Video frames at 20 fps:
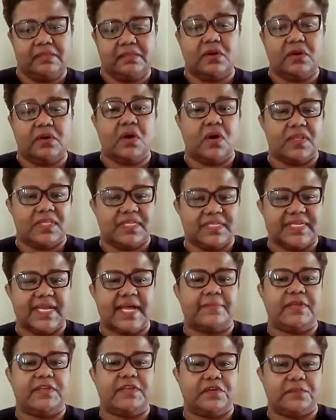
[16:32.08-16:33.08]
the call is
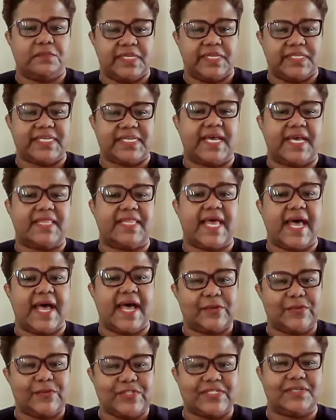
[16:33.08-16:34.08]
coming from inside the
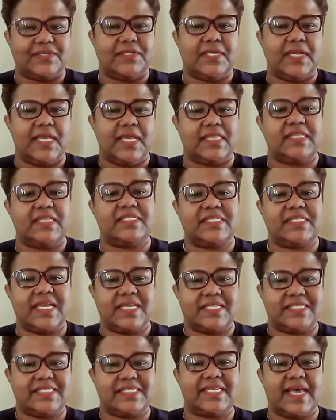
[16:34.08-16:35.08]
house, in the
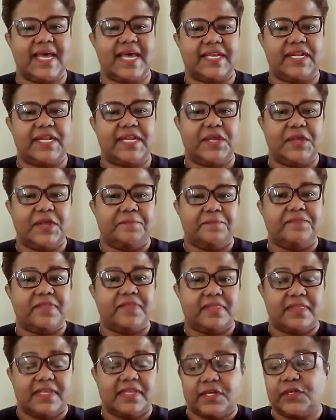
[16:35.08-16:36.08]
sense that
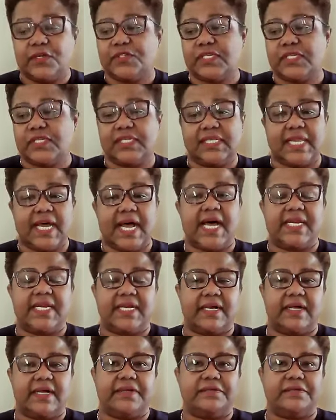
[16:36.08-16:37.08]
there's a
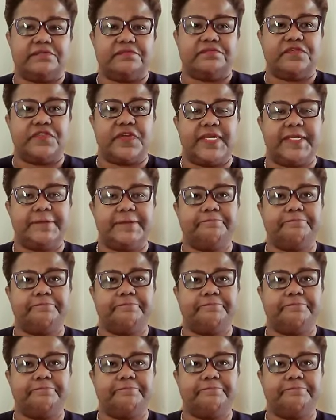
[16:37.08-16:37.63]
lot of,